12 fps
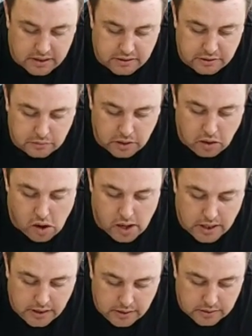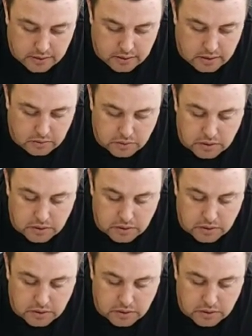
into a 90, into a